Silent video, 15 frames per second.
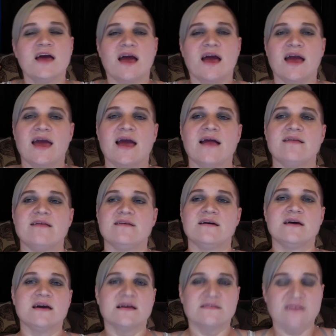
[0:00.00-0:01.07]
and
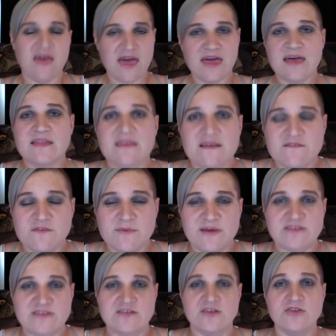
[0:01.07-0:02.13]
take in the
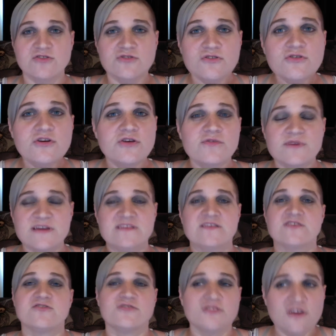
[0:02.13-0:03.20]
information, do your
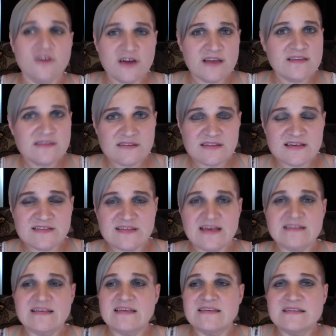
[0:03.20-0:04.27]
research, look into these
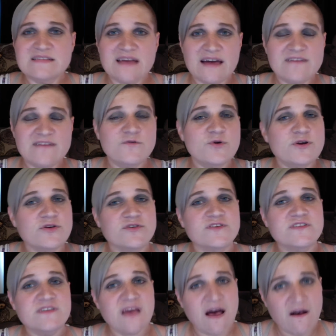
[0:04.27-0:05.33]
things, and decide for
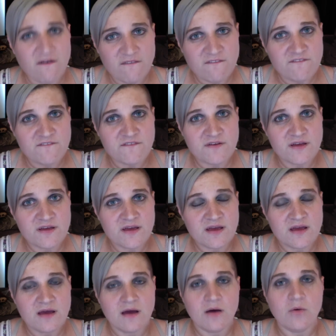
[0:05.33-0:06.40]
yourself
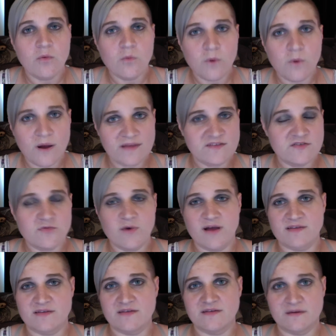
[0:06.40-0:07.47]
what you
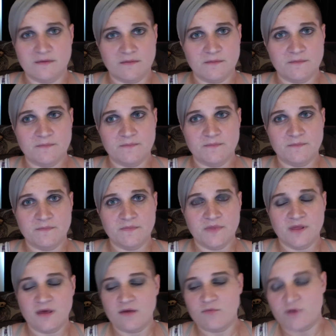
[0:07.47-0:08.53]
want to do
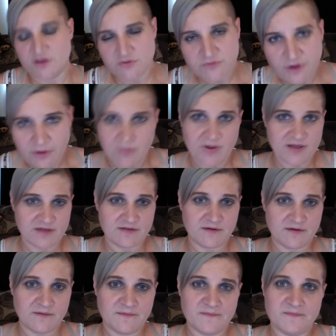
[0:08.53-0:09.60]
and what you don't want to
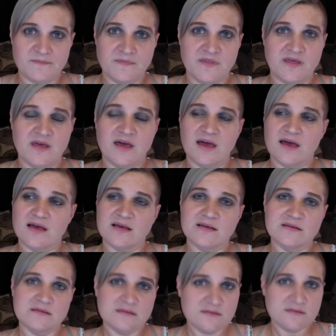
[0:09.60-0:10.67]
do.
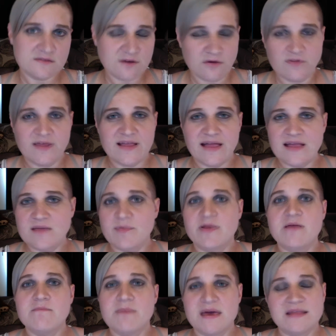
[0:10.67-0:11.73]
Don't let
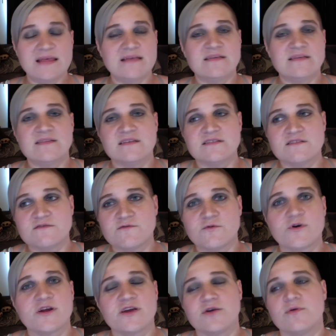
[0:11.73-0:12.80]
anybody make that decision
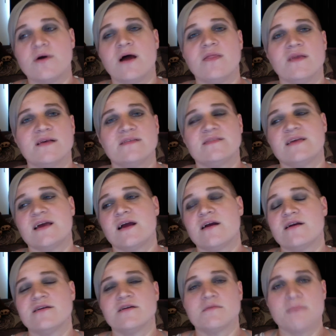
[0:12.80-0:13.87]
for you unless they
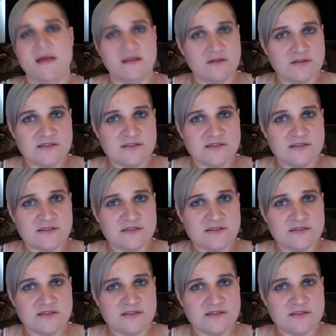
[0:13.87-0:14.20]
are in your medical